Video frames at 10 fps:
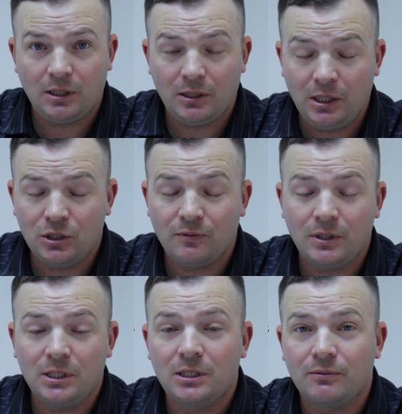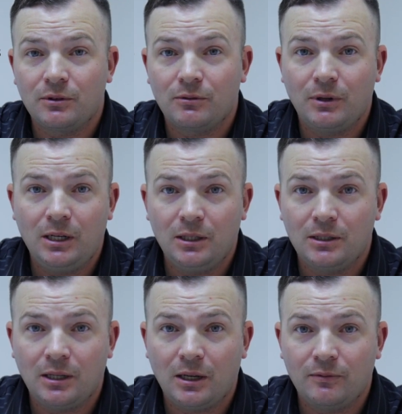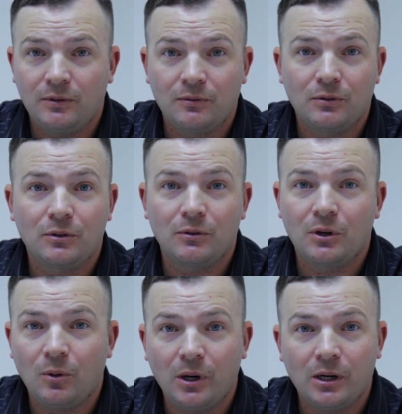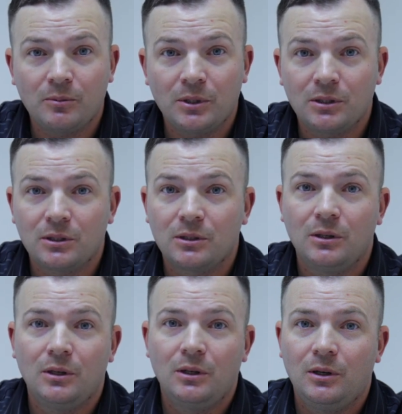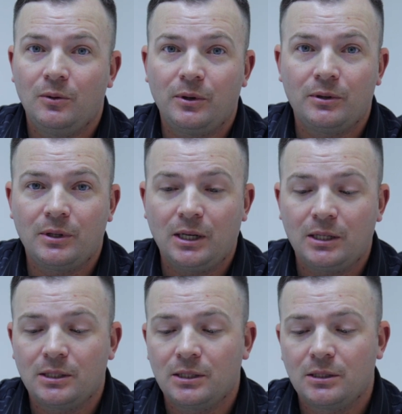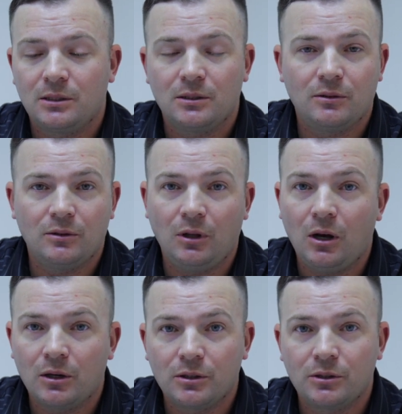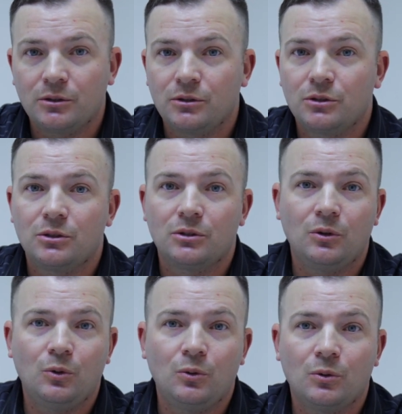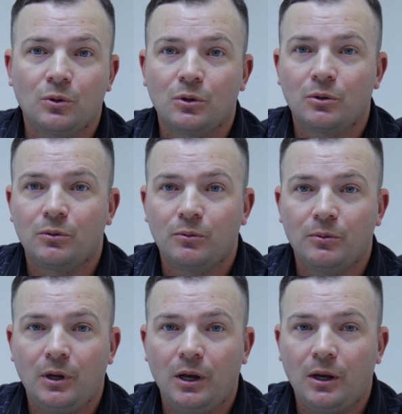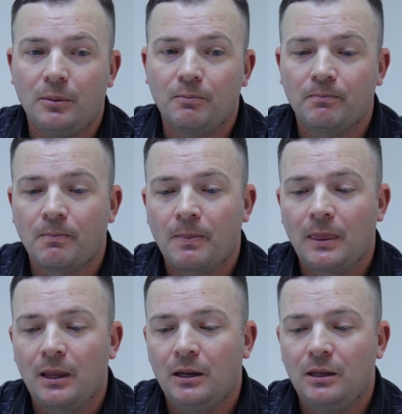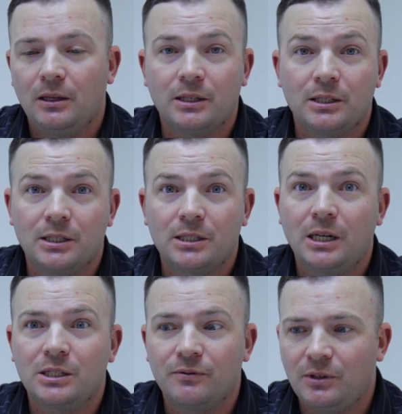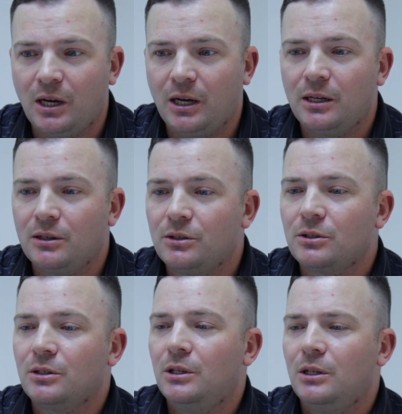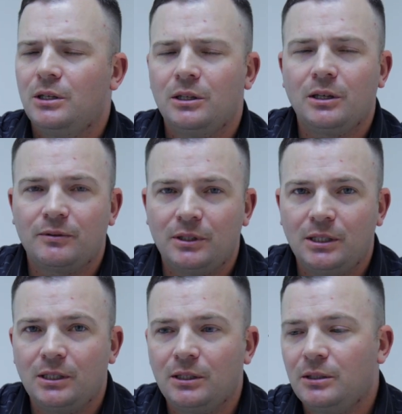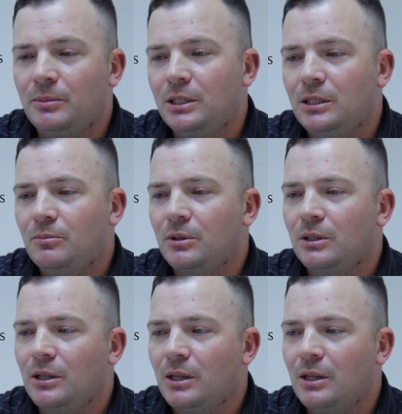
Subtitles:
Each of these different ratings have different requirements, whether that's lockers or the size of tires. You'll have to dig a little bit deeper into